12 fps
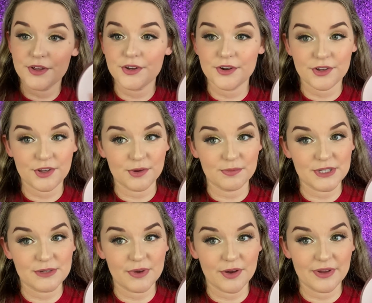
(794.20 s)
your
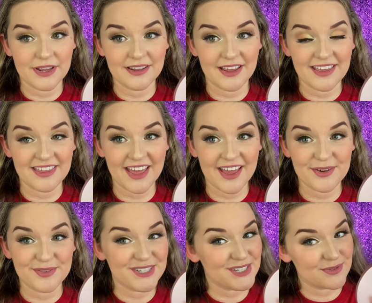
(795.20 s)
Cupid's bow in like that,
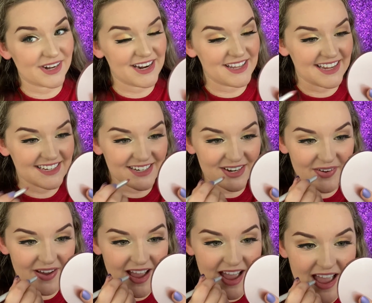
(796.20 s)
which is what I like to do.
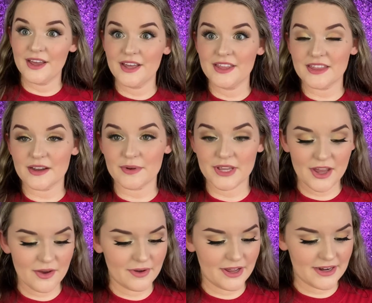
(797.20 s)
There we
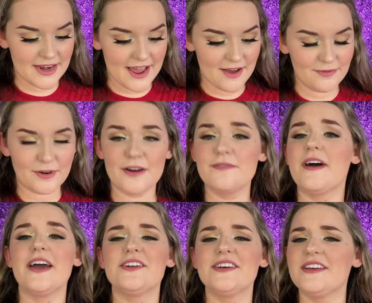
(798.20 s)
go. Now for our
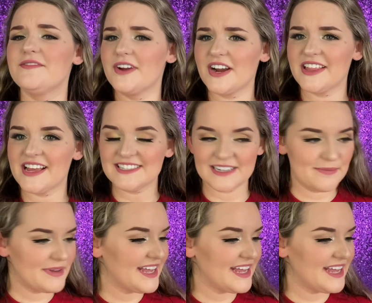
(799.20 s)
final and very last step,